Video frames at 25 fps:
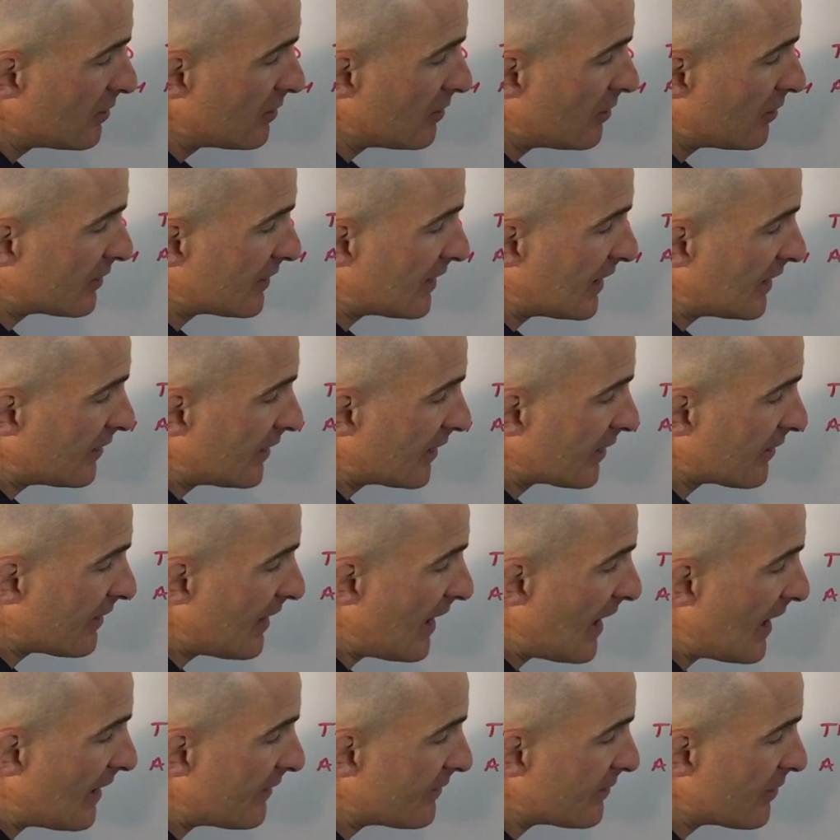okay, like
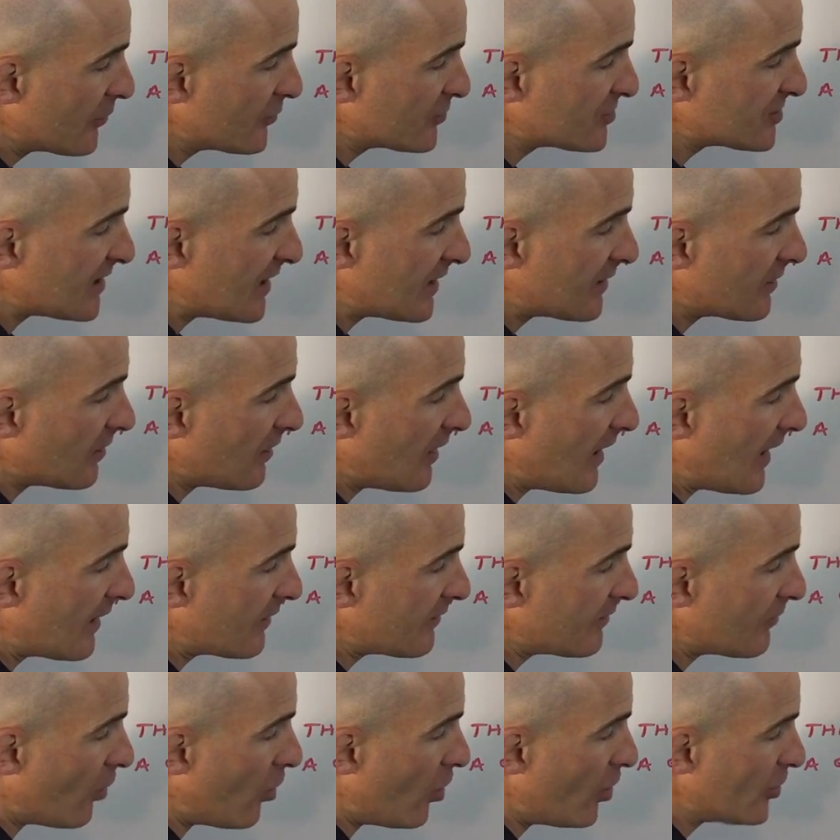that, on the other side of the
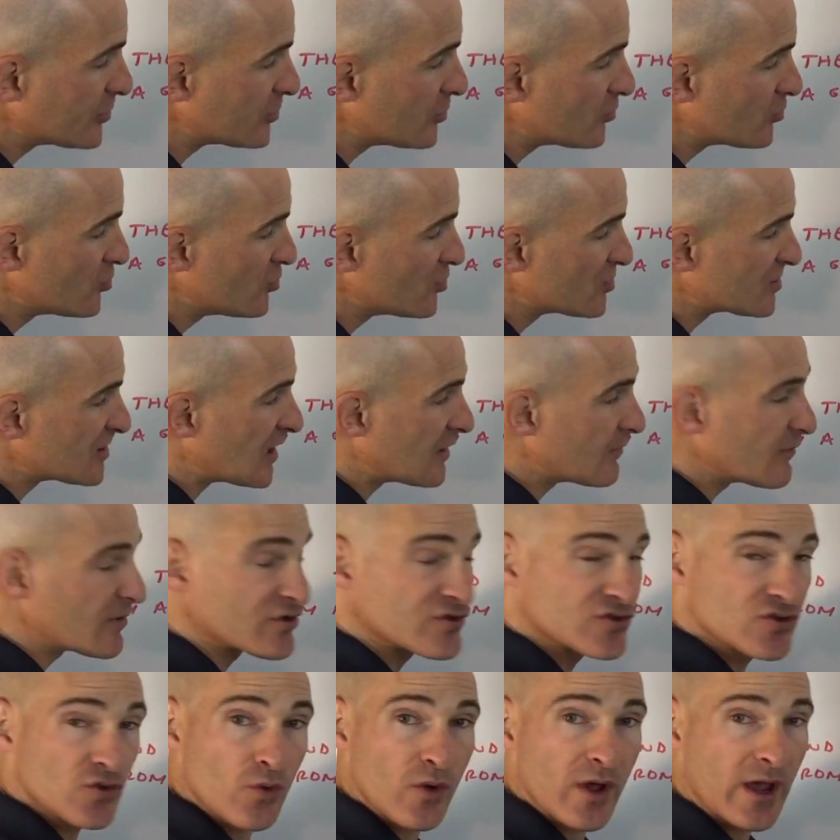line, also two
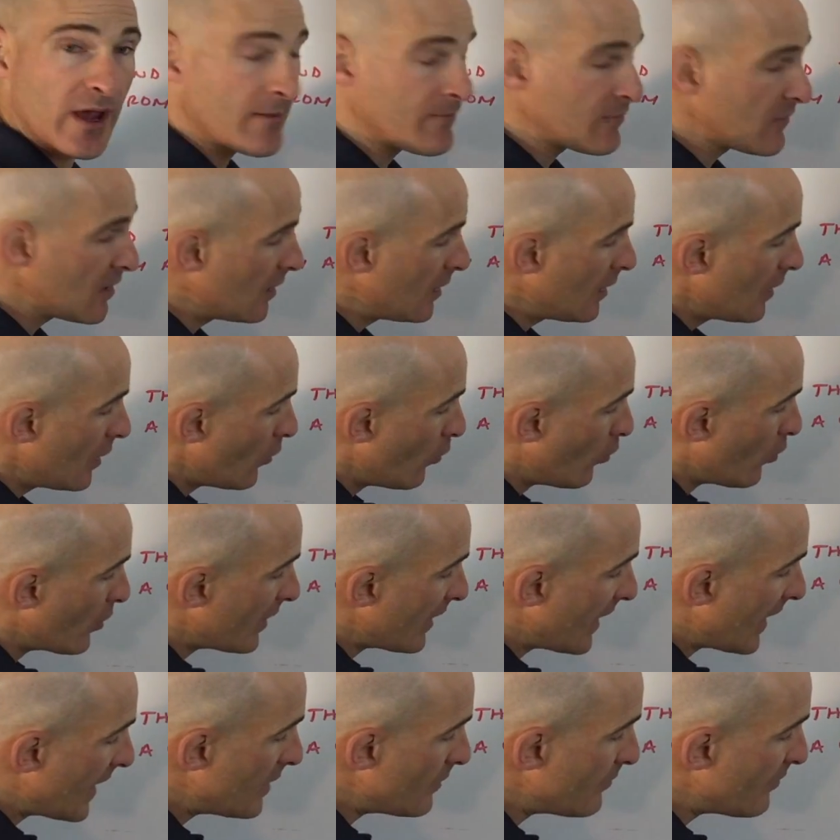centimeters away, what
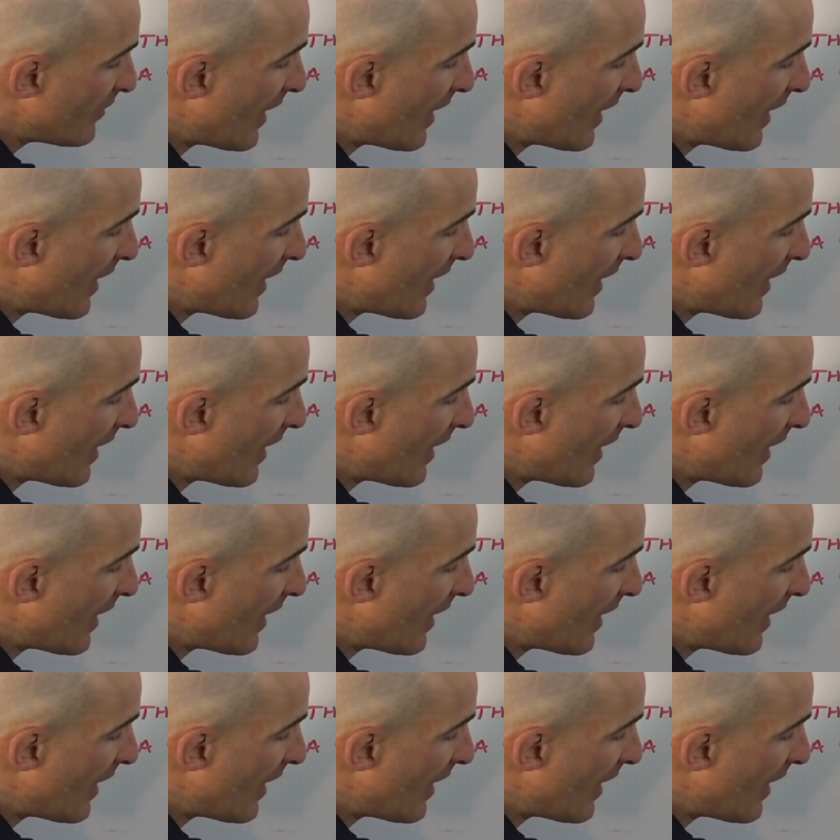I end up